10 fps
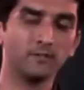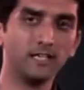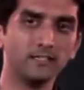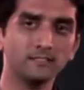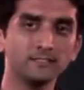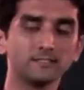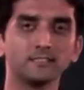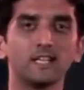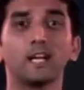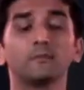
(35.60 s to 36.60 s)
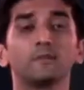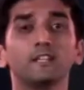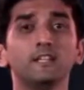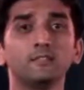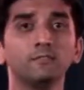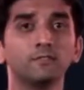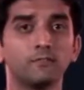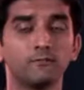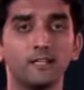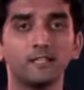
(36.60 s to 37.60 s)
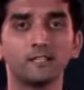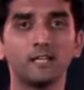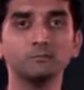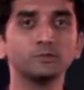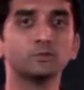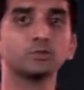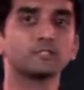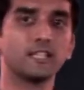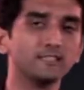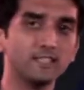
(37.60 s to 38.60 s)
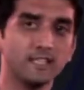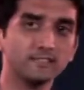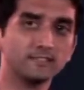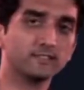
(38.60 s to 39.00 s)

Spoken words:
Friends, I believe when it comes to success,